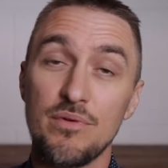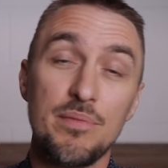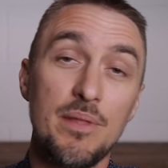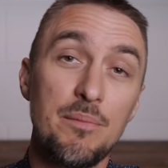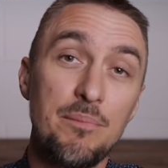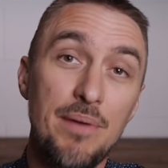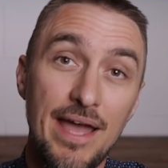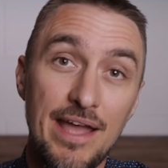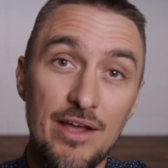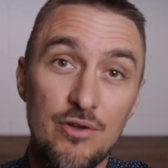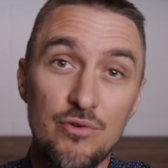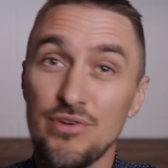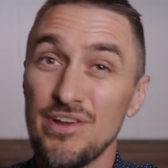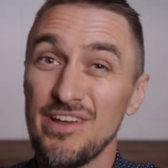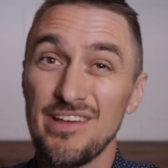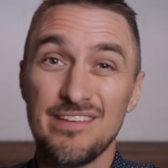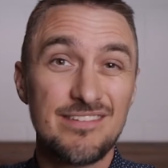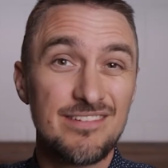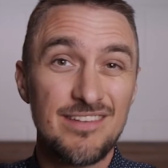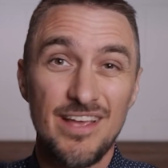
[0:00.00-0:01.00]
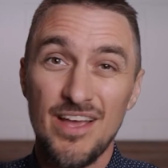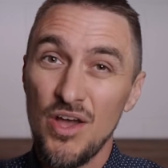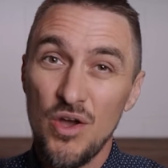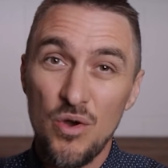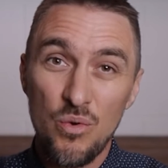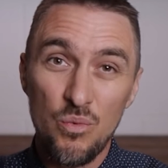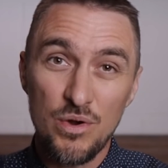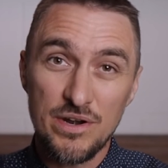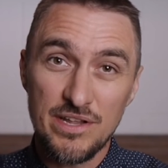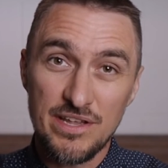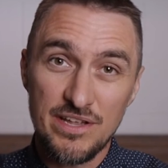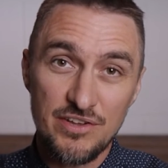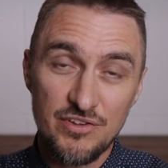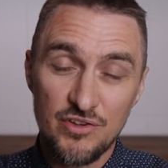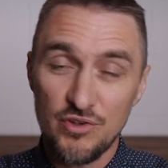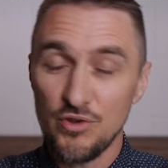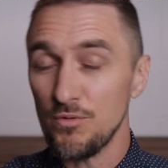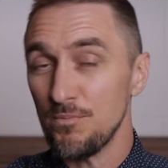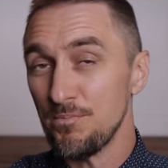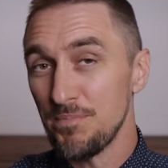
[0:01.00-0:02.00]
from the pancreas, what do you
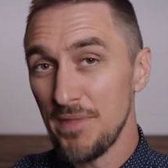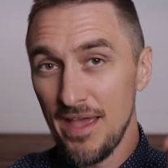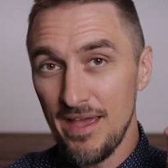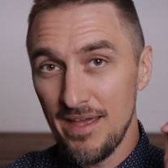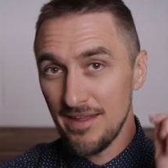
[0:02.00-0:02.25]
do?